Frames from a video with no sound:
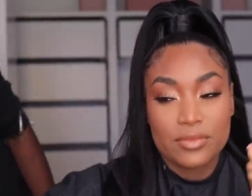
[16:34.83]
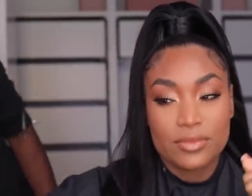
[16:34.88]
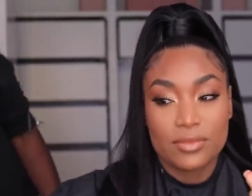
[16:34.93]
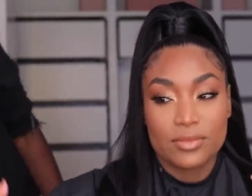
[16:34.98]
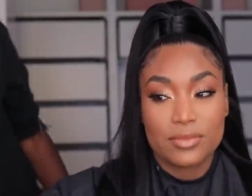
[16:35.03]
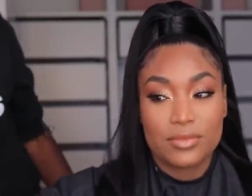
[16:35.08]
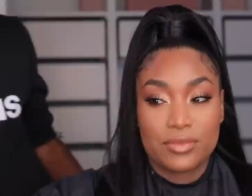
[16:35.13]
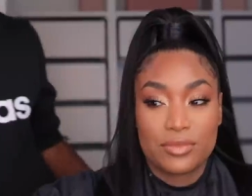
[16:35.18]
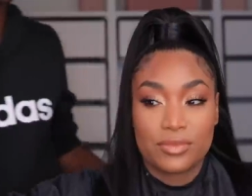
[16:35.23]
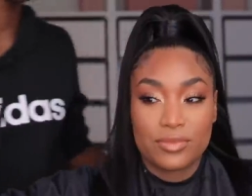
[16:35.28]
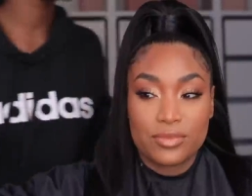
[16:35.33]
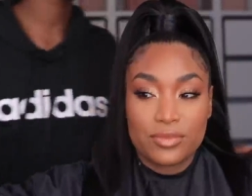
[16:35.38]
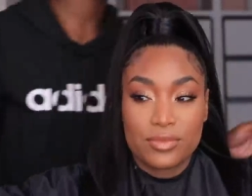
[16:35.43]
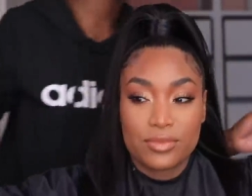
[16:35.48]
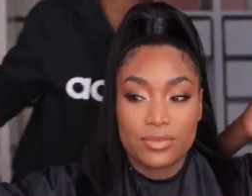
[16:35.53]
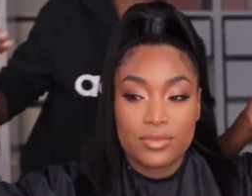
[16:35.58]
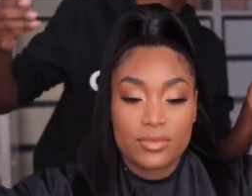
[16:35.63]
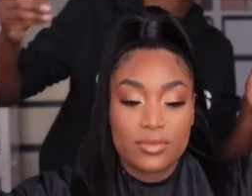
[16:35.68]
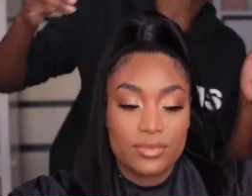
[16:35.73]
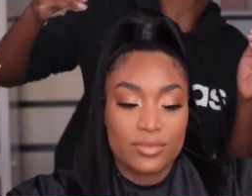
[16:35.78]
Maybe a little too
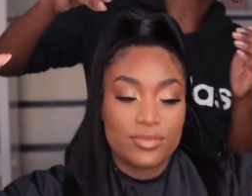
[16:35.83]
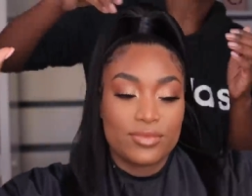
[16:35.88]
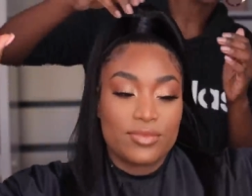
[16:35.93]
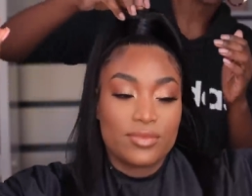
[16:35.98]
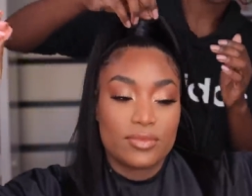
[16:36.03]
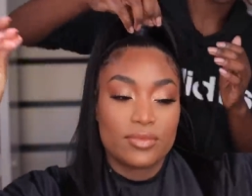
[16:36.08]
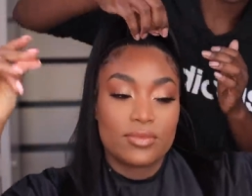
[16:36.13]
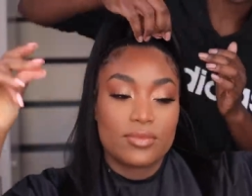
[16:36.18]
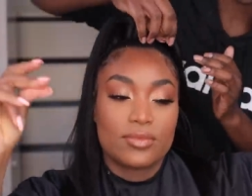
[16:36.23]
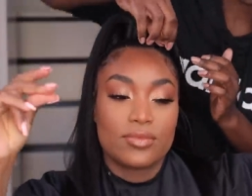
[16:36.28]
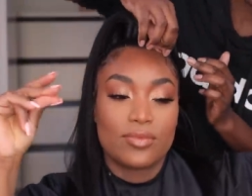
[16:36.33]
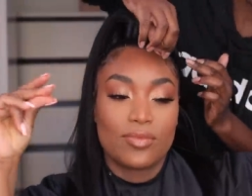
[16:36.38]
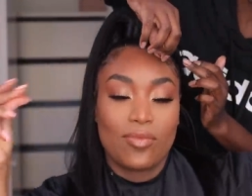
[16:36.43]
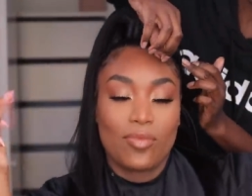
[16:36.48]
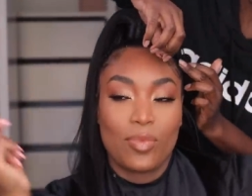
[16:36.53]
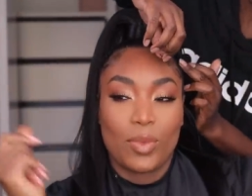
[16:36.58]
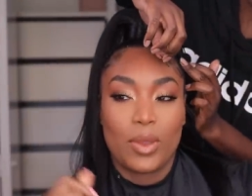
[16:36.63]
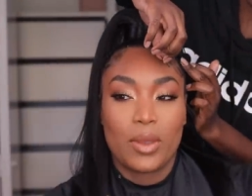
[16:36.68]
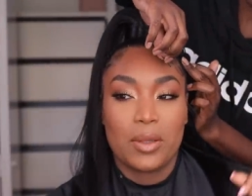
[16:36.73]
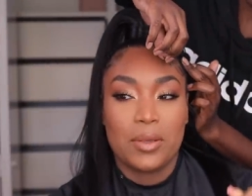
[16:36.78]
much sink on this one.
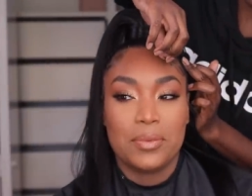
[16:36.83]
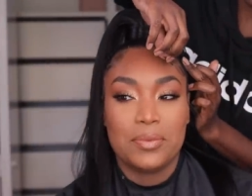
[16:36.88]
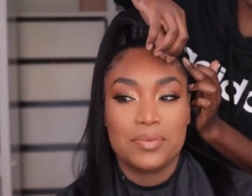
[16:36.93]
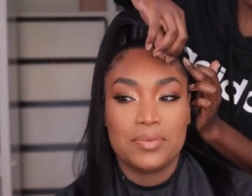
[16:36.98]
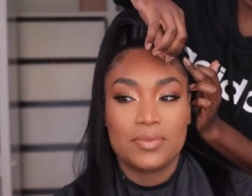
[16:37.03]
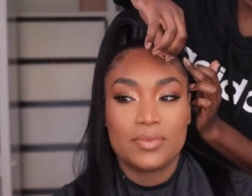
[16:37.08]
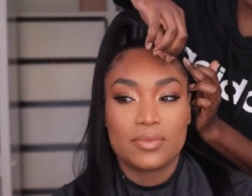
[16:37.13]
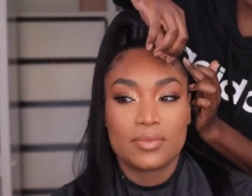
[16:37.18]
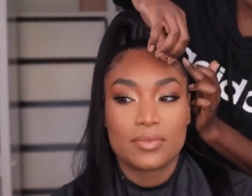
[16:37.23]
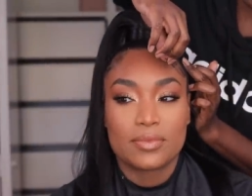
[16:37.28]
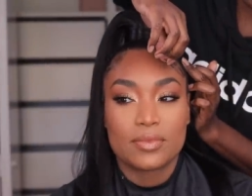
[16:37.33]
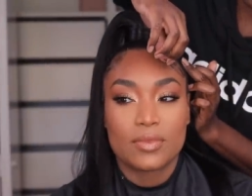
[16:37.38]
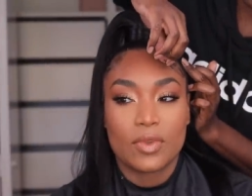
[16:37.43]
Bring it back.